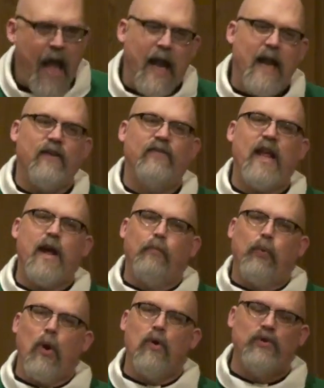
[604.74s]
And as they
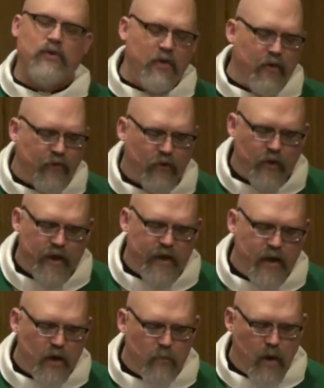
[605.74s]
approached the
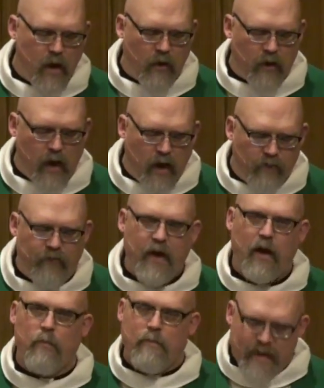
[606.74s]
30-year mark of
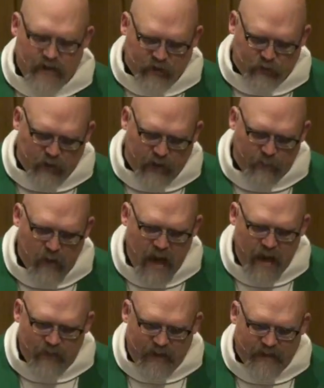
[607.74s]
their ministry,
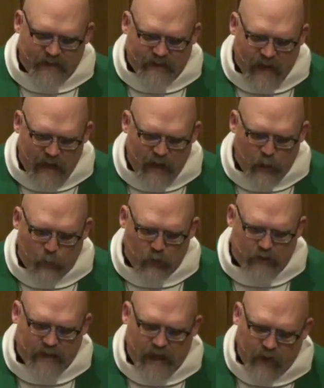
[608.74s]
they decided to
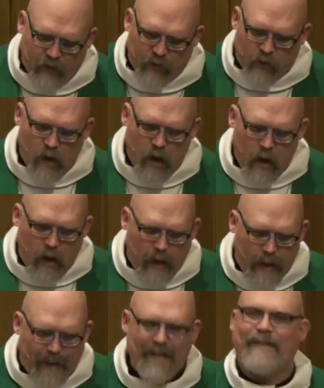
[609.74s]
put together
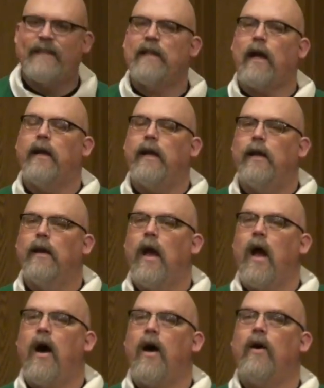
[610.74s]
a study
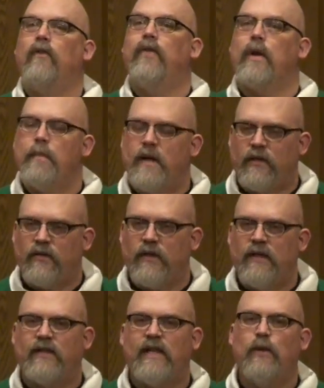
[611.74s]
of their
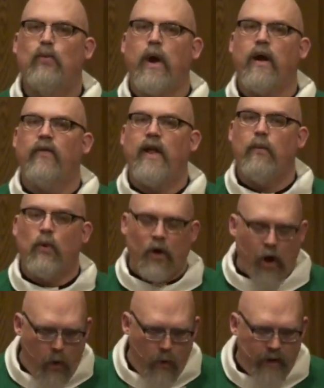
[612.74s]
ministry to see where they were
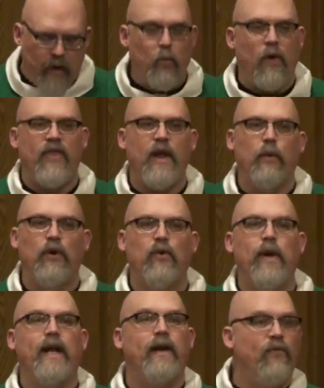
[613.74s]
going and what they were
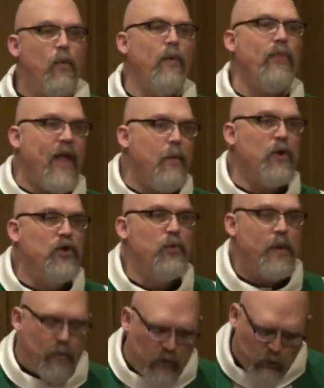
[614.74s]
doing and if what they were
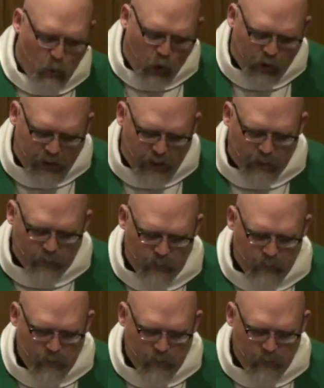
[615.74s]
doing was working.